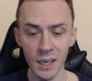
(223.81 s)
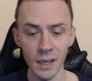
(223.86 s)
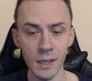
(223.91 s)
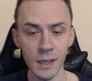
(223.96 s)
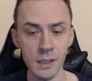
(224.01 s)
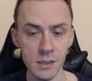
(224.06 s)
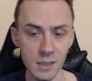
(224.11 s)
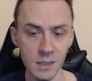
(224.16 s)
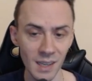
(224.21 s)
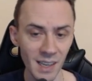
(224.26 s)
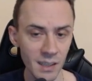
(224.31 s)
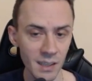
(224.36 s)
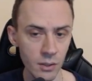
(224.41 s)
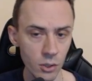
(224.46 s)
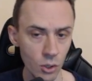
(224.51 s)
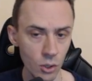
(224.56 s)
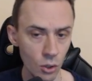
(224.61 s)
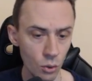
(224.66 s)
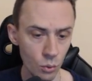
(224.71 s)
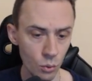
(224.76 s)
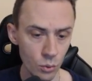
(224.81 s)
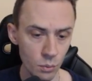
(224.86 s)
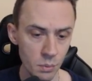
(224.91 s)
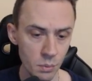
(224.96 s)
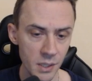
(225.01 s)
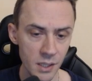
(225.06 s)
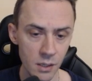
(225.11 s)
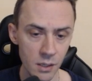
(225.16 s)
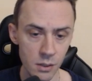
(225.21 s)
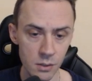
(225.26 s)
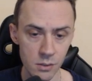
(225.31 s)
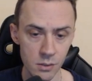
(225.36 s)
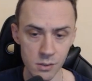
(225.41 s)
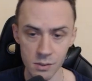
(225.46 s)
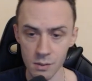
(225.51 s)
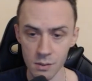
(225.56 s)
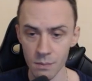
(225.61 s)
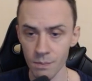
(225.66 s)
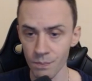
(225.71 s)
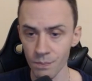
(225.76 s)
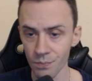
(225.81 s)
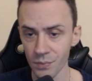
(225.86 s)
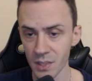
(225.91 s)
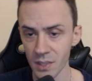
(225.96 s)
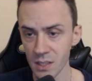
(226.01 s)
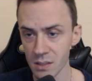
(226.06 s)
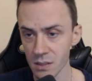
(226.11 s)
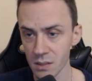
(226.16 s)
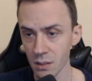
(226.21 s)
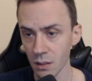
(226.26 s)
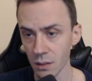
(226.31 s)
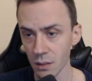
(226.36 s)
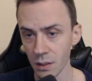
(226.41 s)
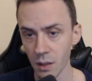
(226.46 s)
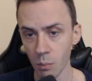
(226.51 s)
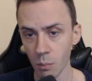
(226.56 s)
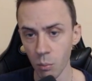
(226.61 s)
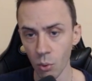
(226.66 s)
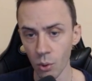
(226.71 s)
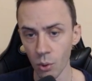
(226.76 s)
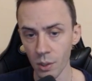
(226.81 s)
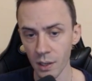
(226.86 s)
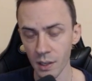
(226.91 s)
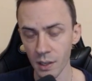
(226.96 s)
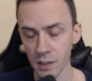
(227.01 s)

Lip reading: it's unknown because this leaderboard